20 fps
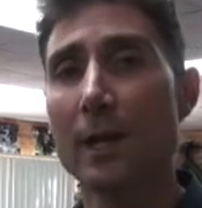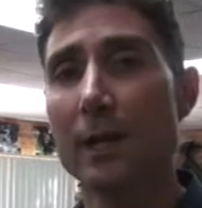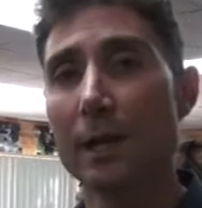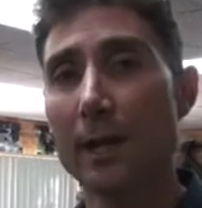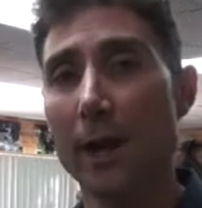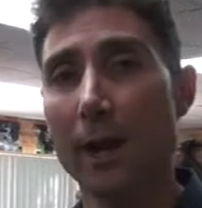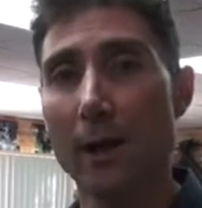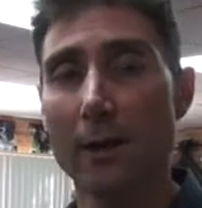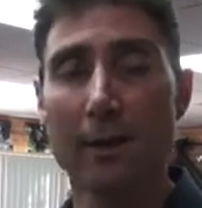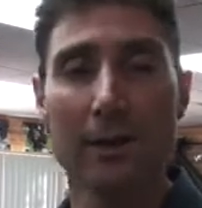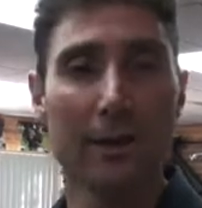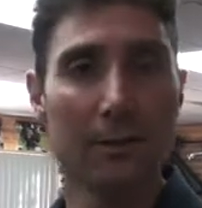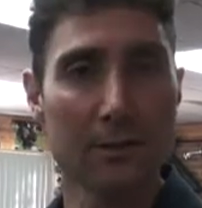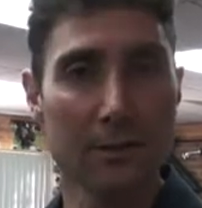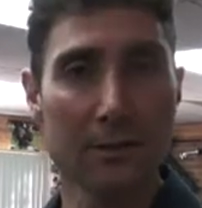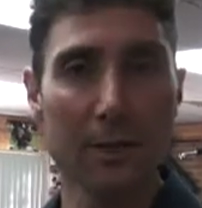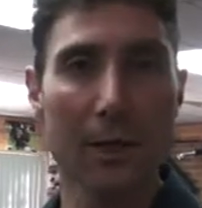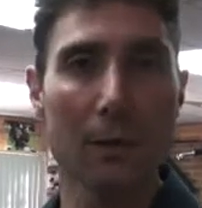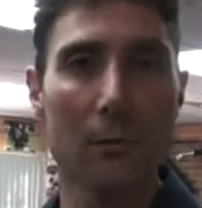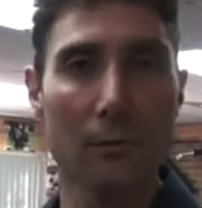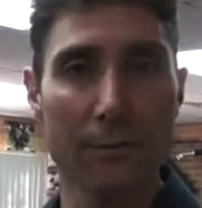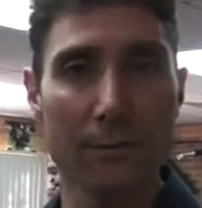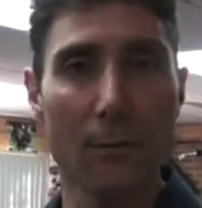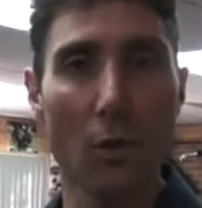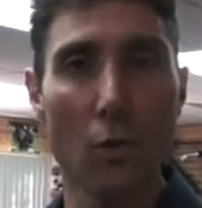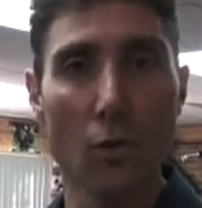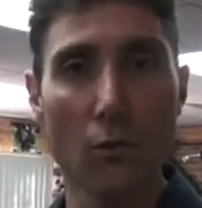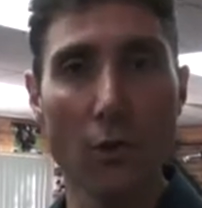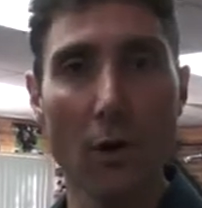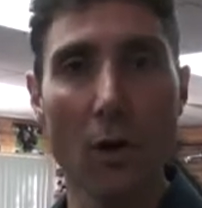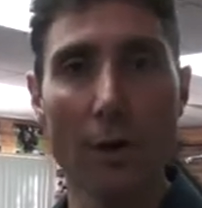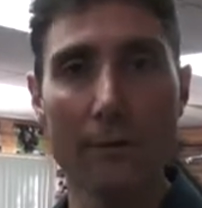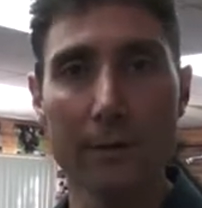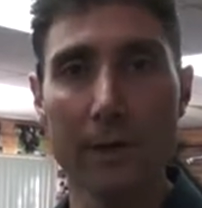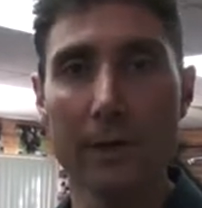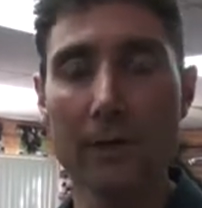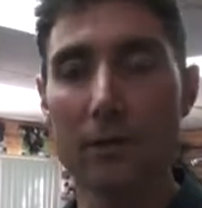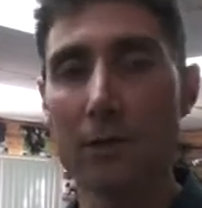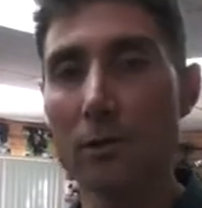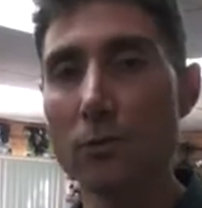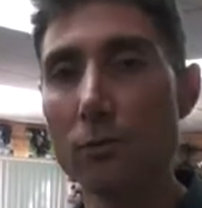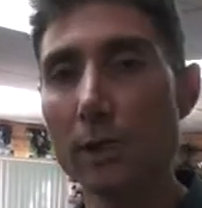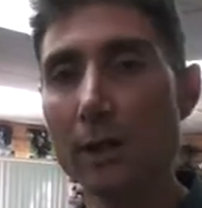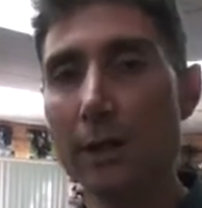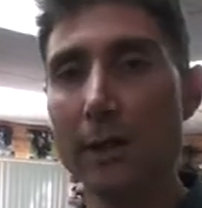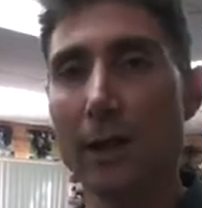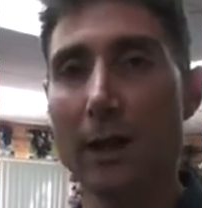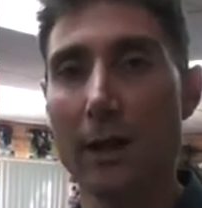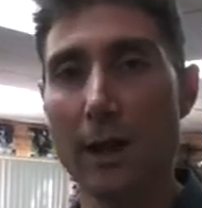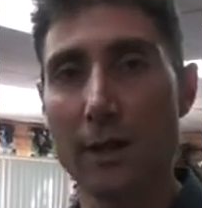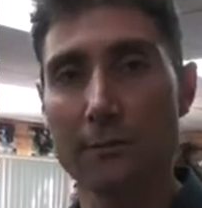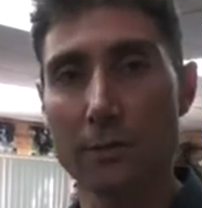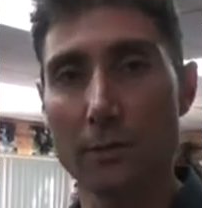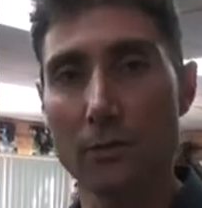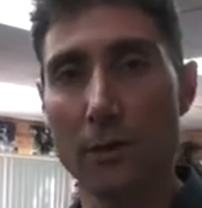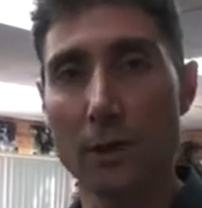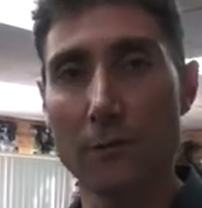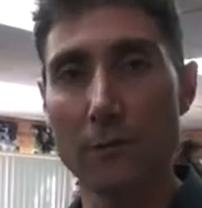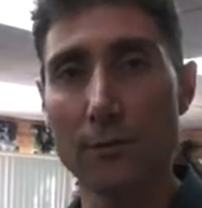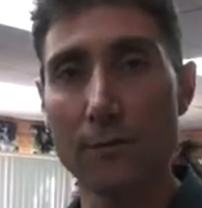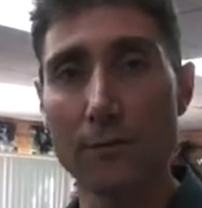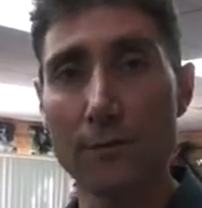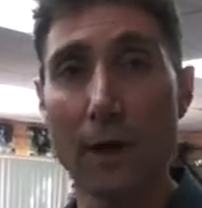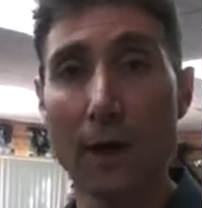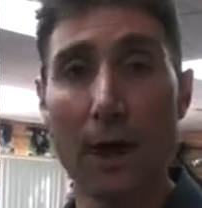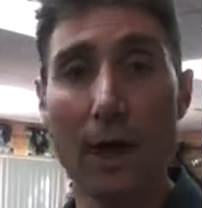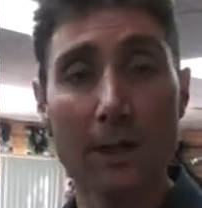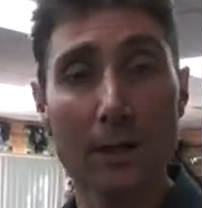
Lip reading: Now, it's the same with four-wheel driving. You really don't have to travel far